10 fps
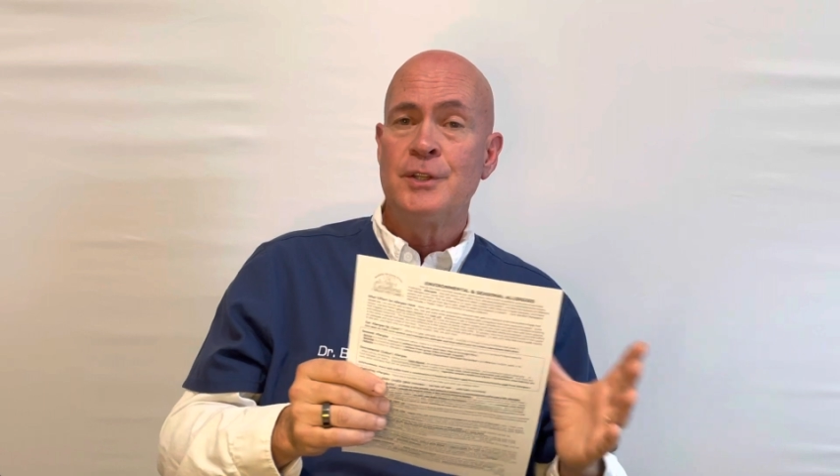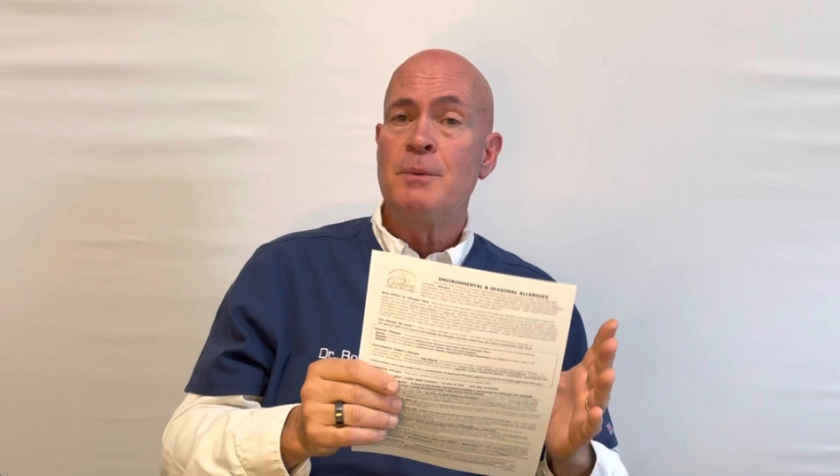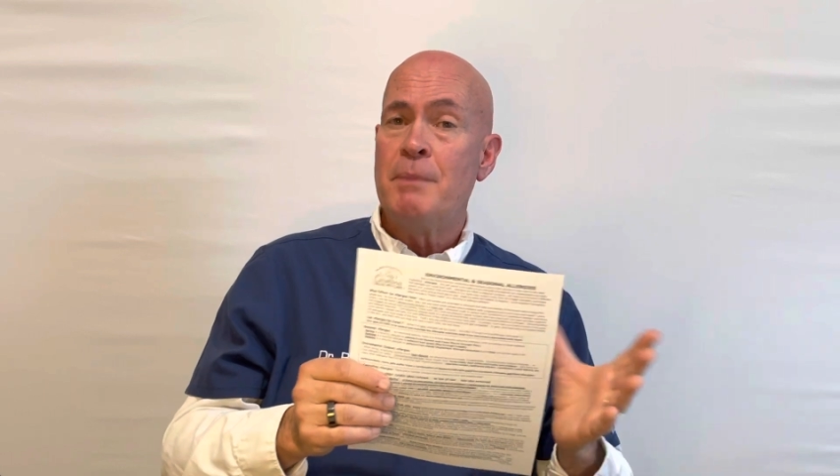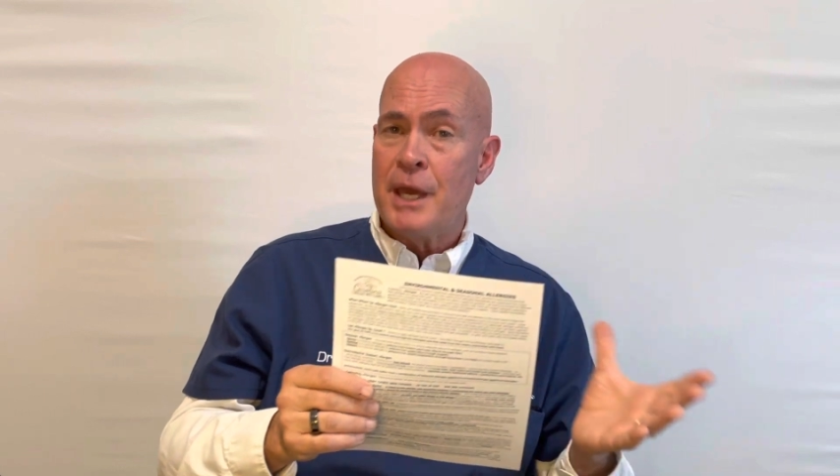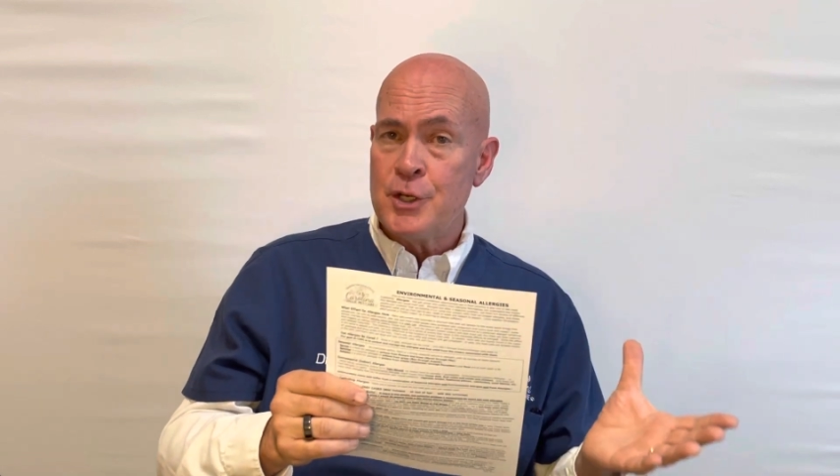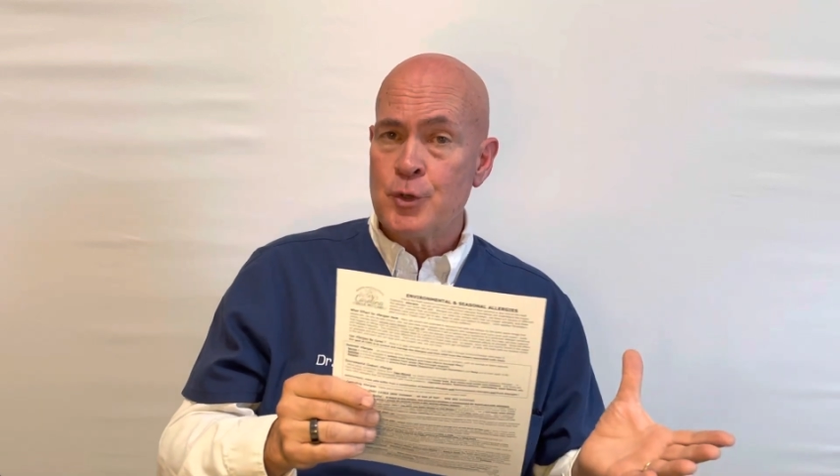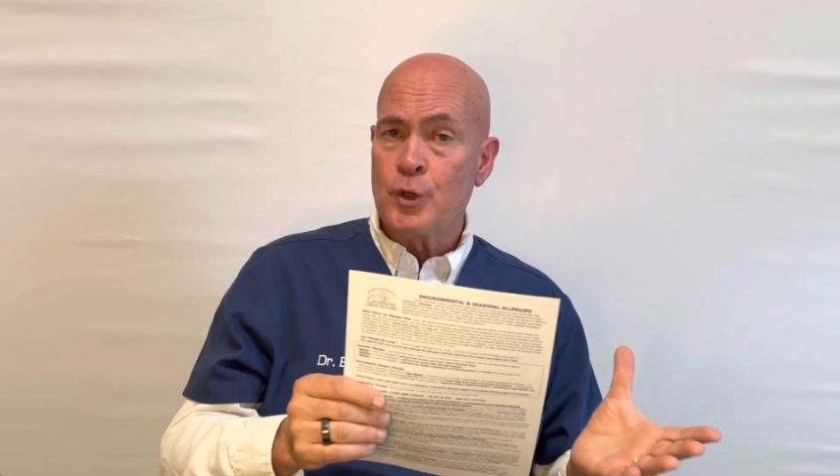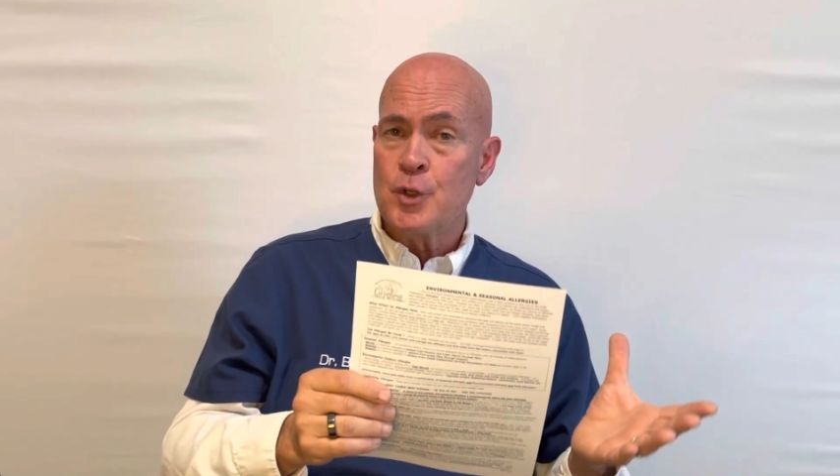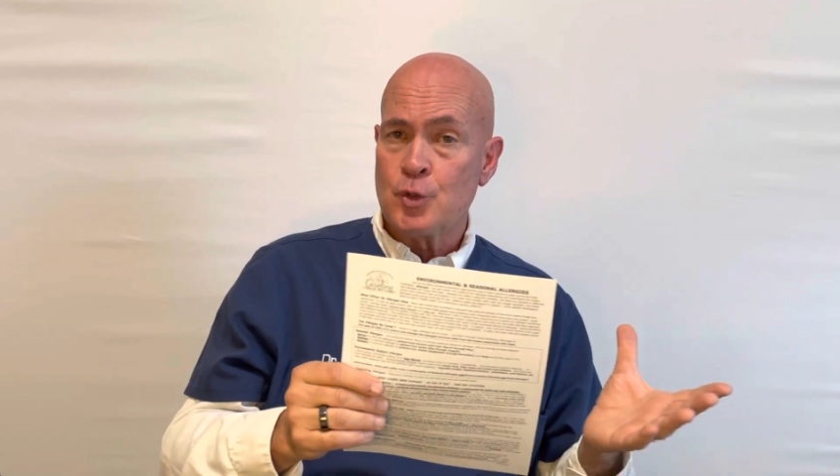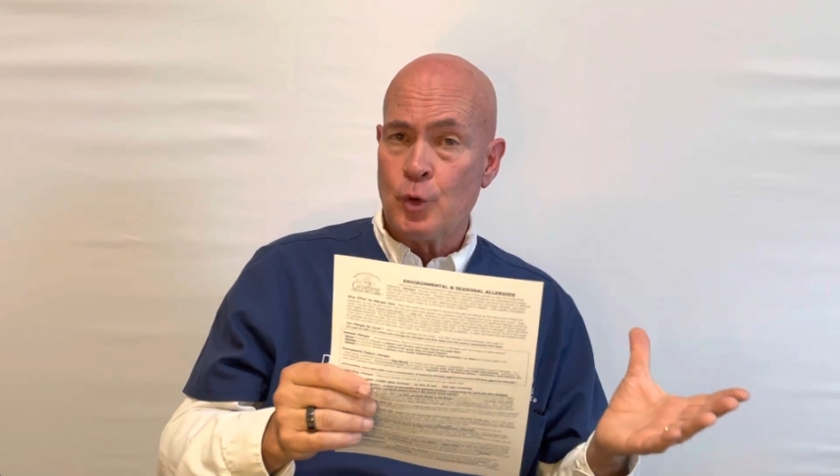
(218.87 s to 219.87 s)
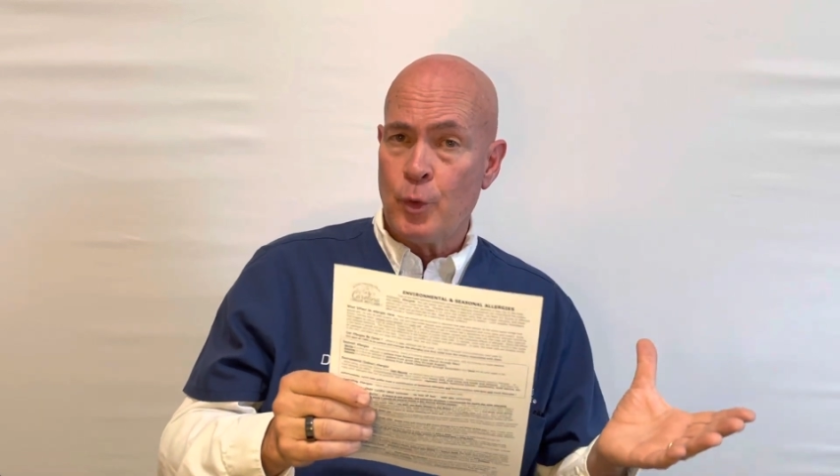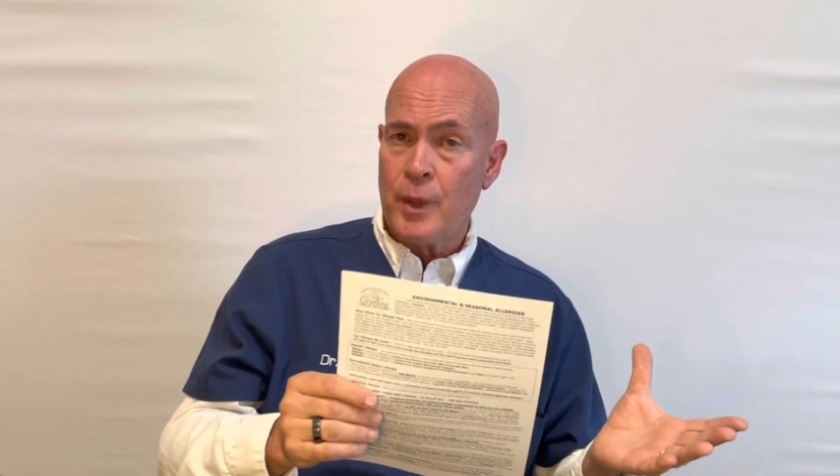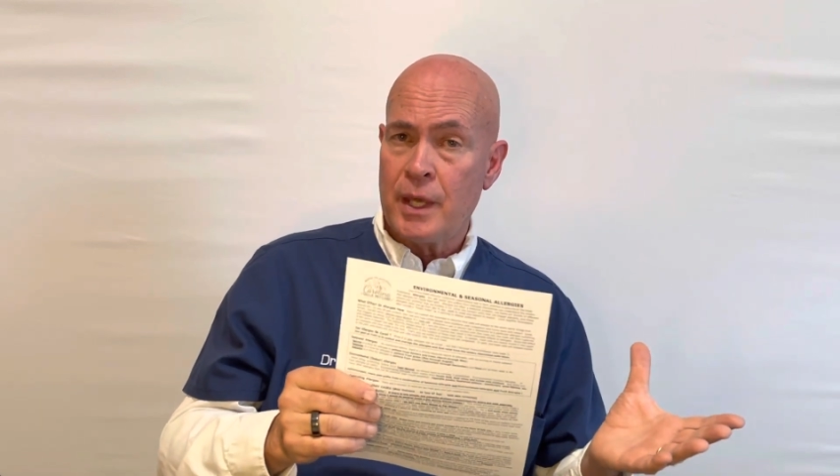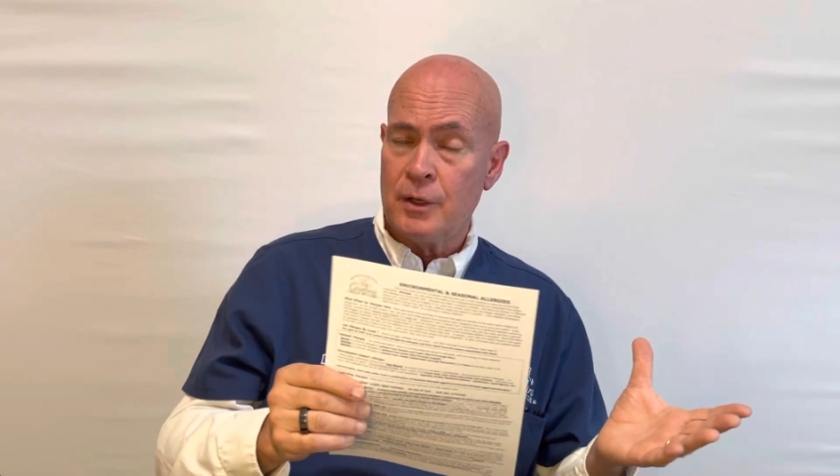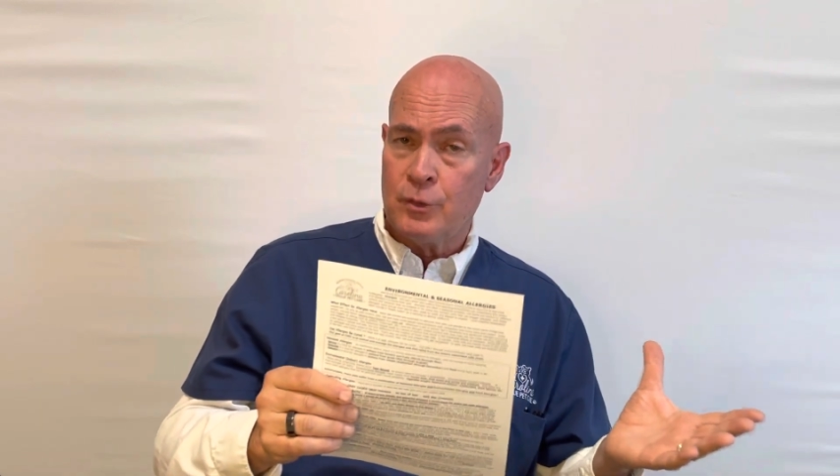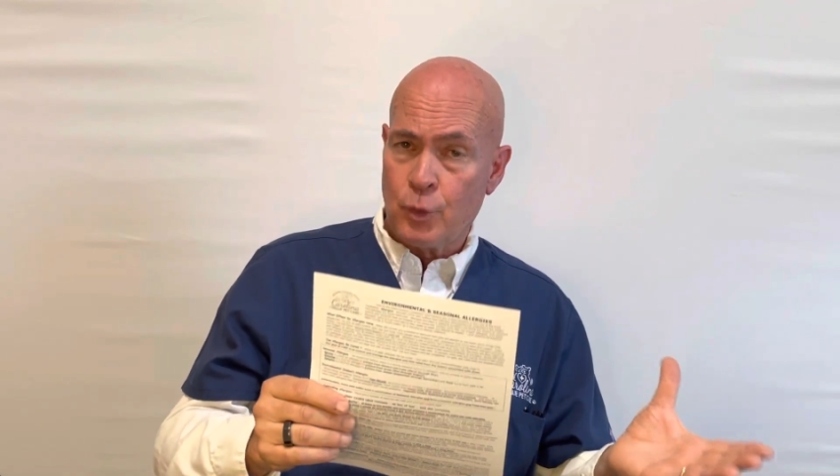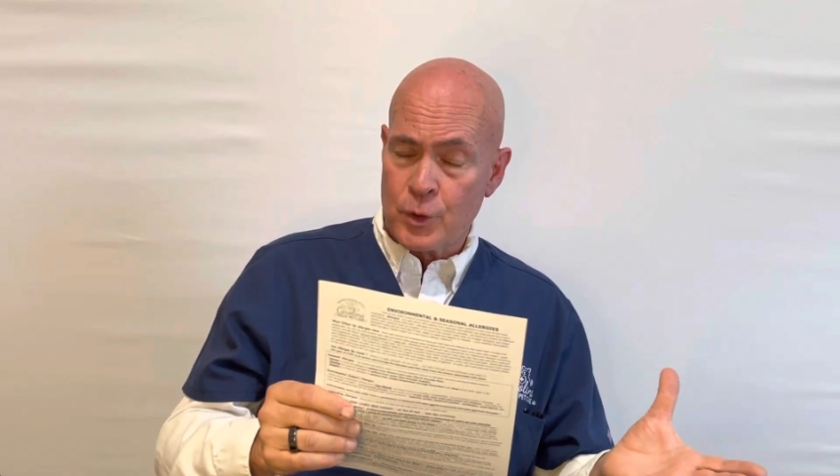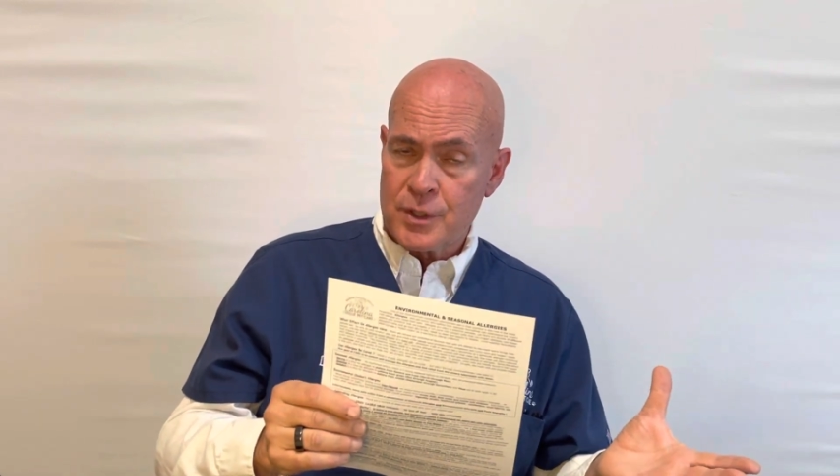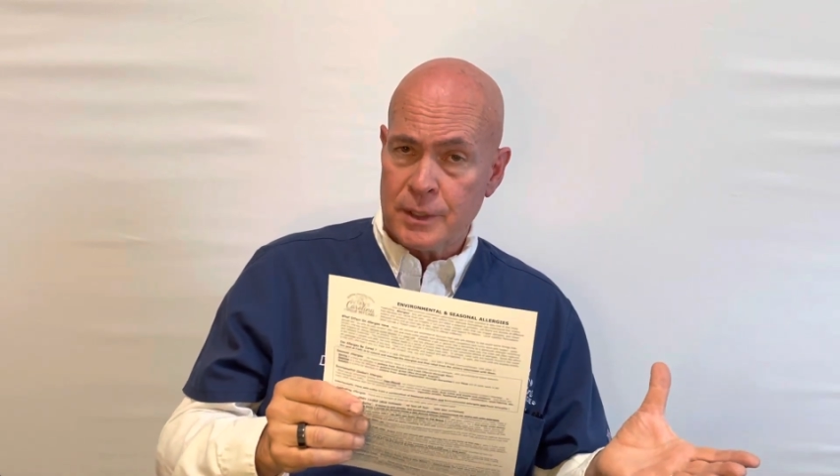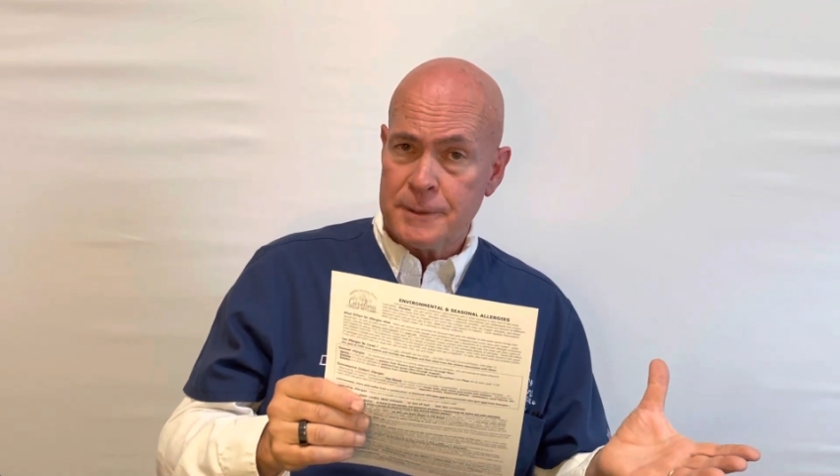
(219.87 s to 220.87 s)
manage or control that,
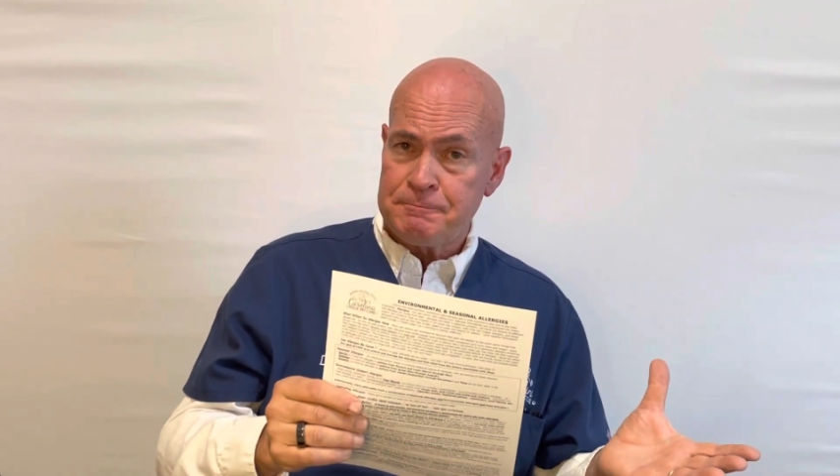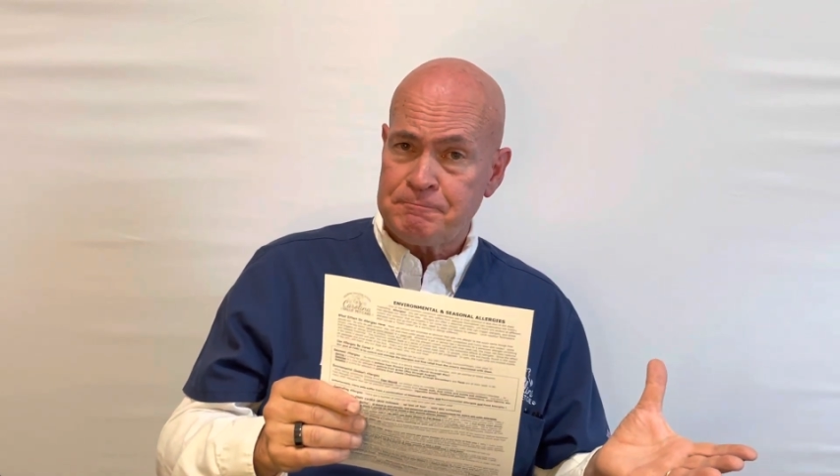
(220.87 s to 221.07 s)
unfortunately.